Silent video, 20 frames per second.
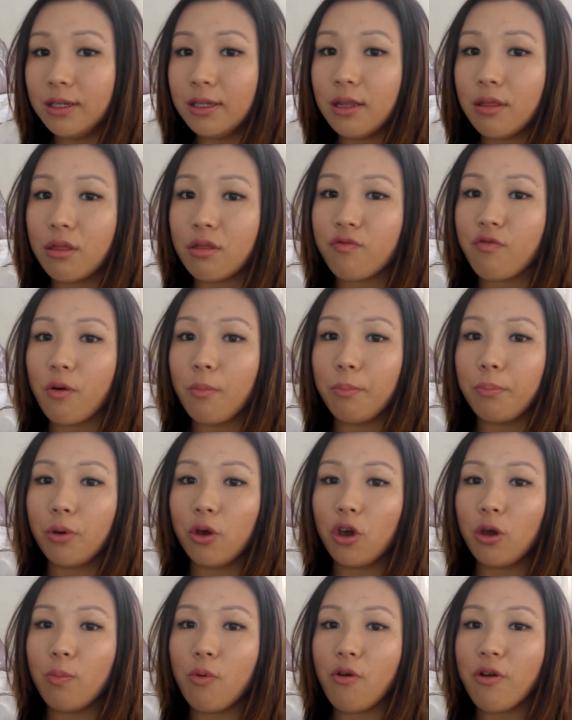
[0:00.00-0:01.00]
This is from
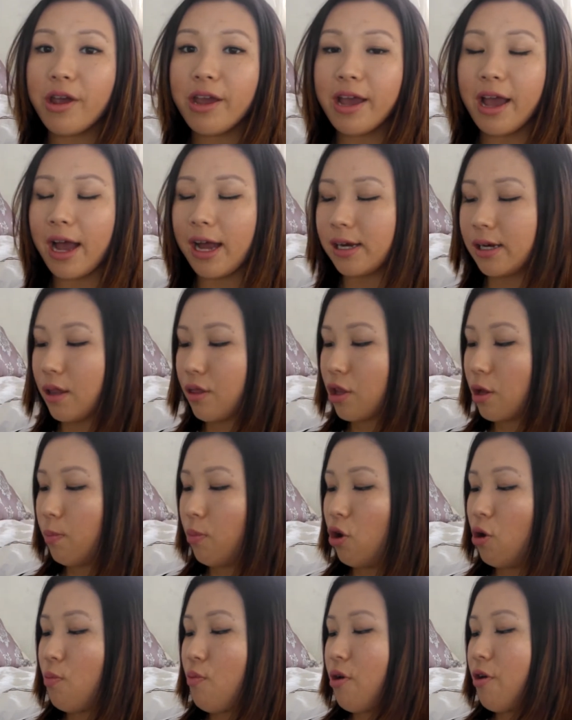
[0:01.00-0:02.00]
Burberry, and it's the
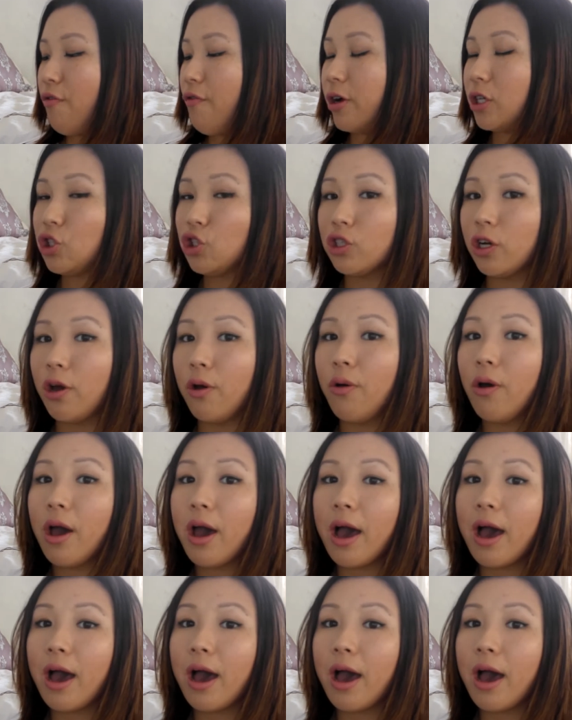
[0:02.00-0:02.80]
Burberry Fresh Glow